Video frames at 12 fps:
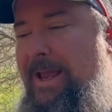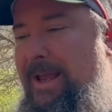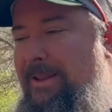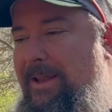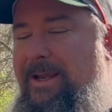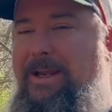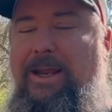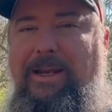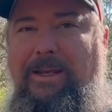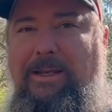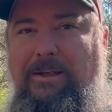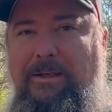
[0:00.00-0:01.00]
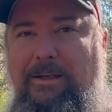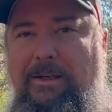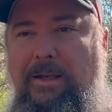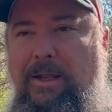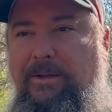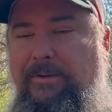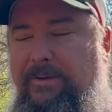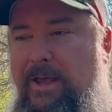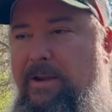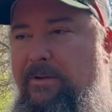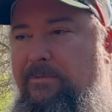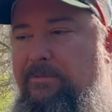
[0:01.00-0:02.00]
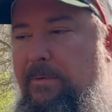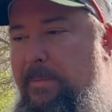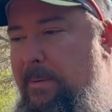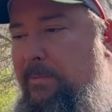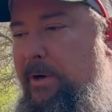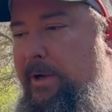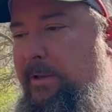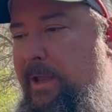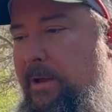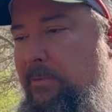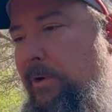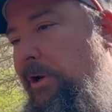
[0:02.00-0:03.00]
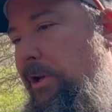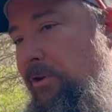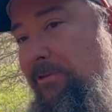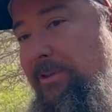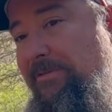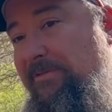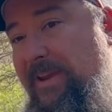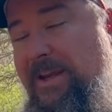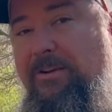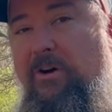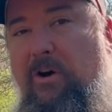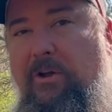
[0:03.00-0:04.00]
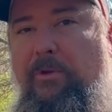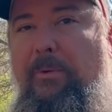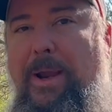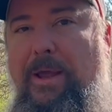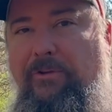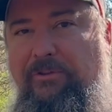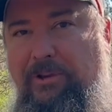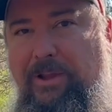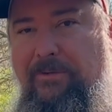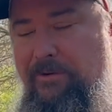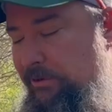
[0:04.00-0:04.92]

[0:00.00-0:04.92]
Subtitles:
like an idiot instead of remembering that we're going to use the feet on the rails to level.